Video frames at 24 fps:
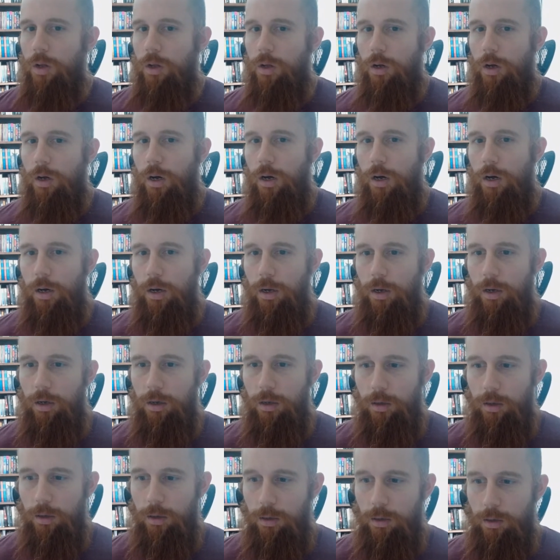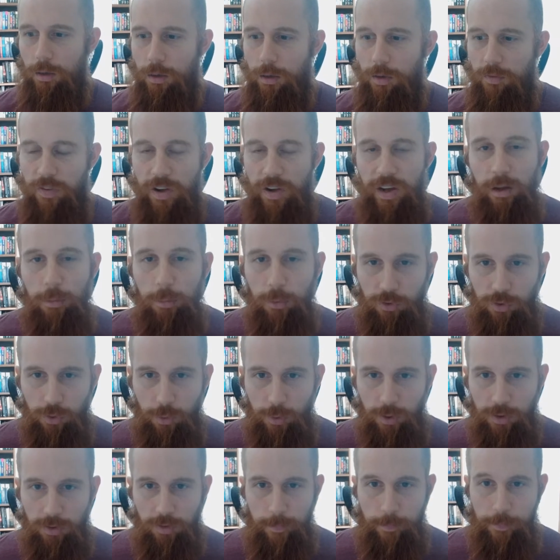available to
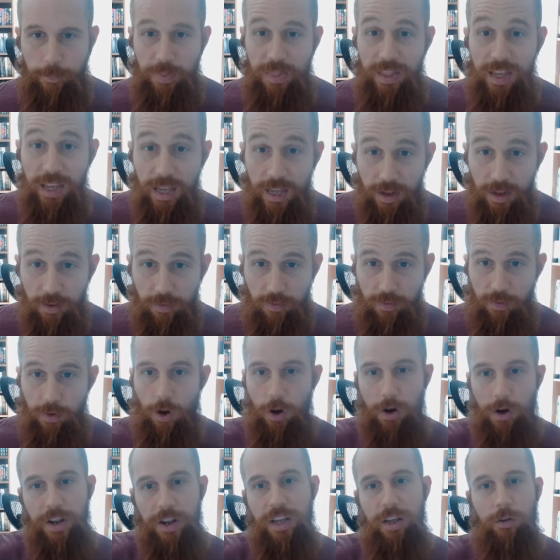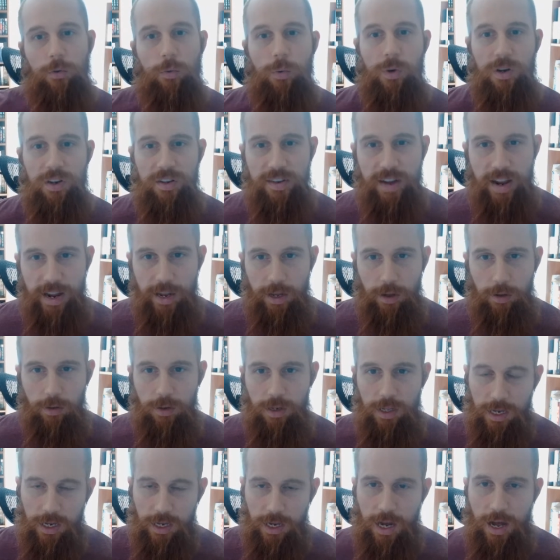us. If our heels were down
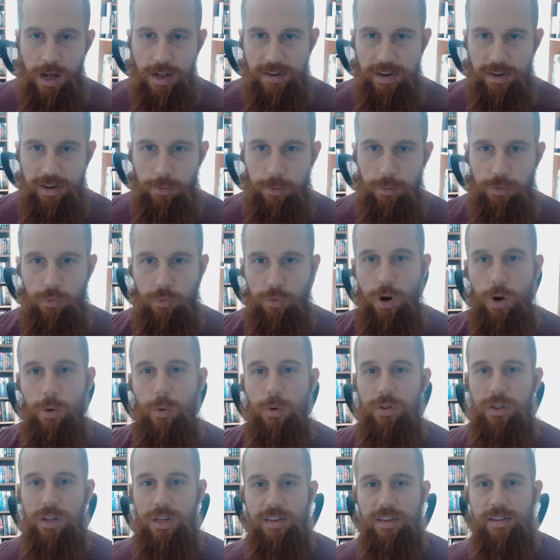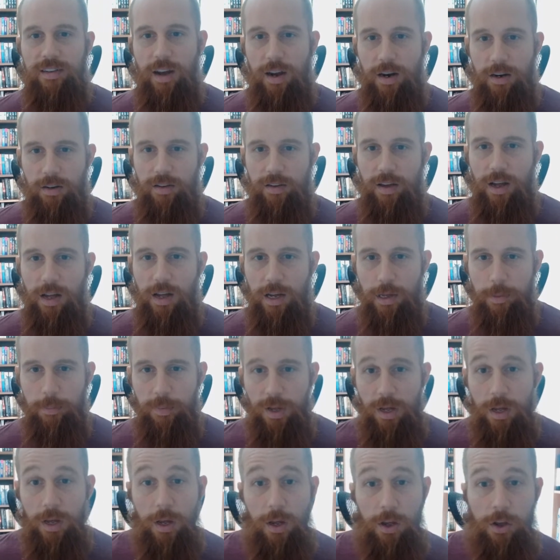in contact with the rower the entire time,
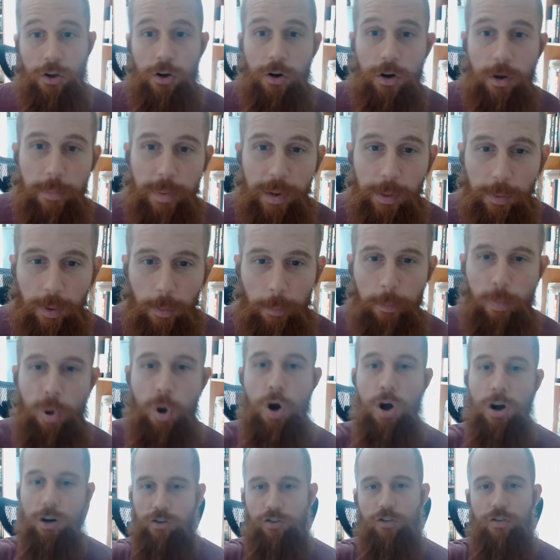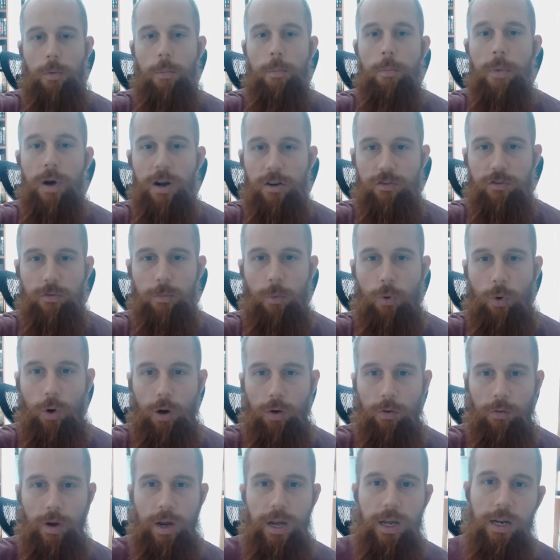you're going to be able to push much more,
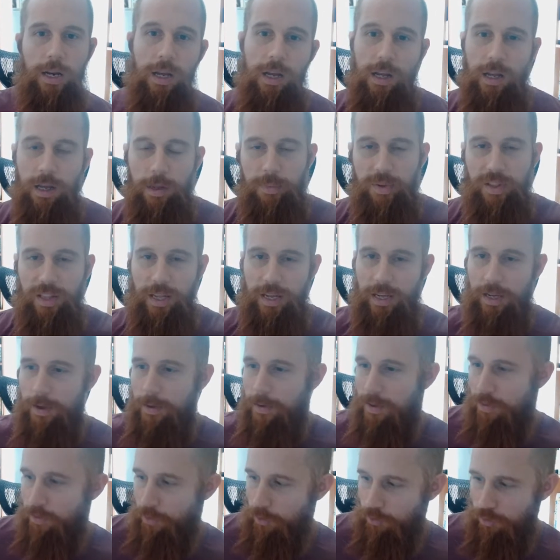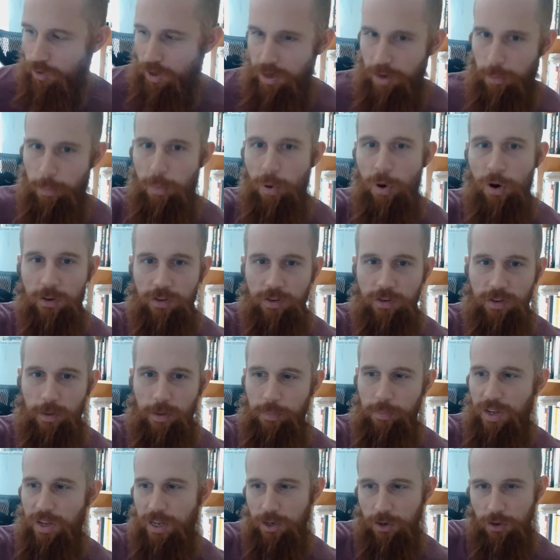right? It'd be like if you're trying to push
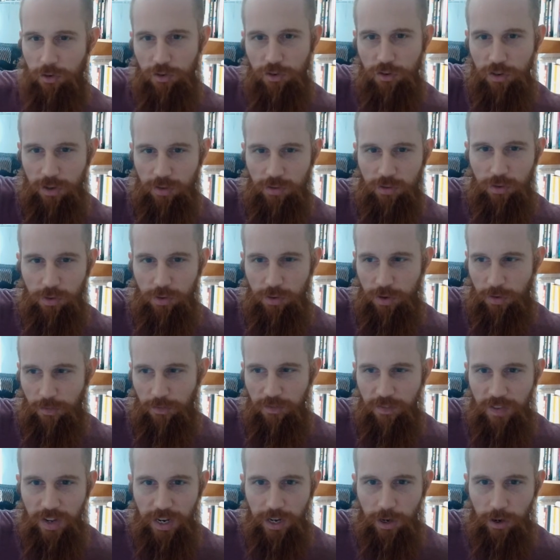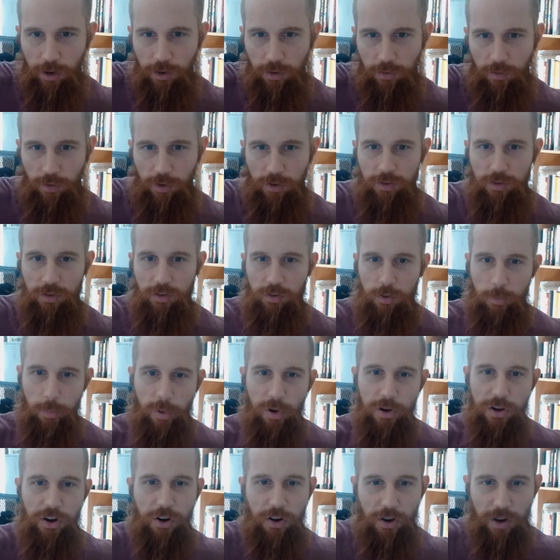something and you just use your fingers versus you
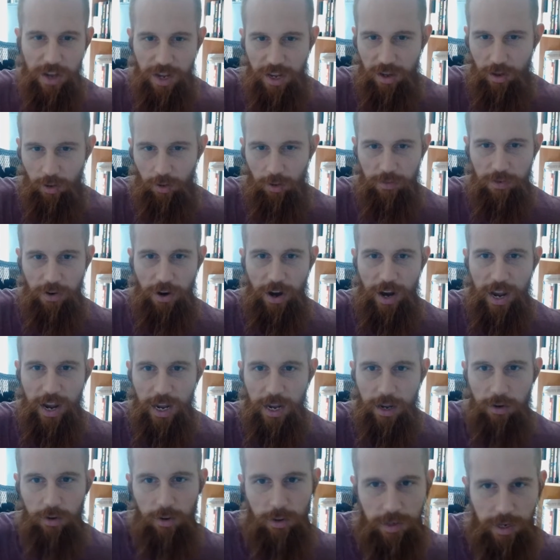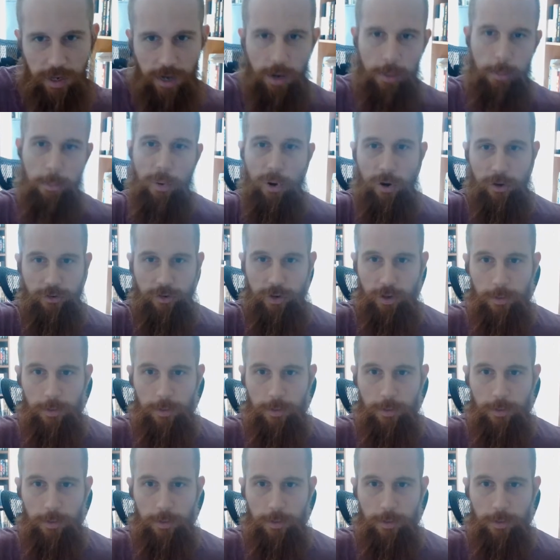put your heel of your hand on there and push it,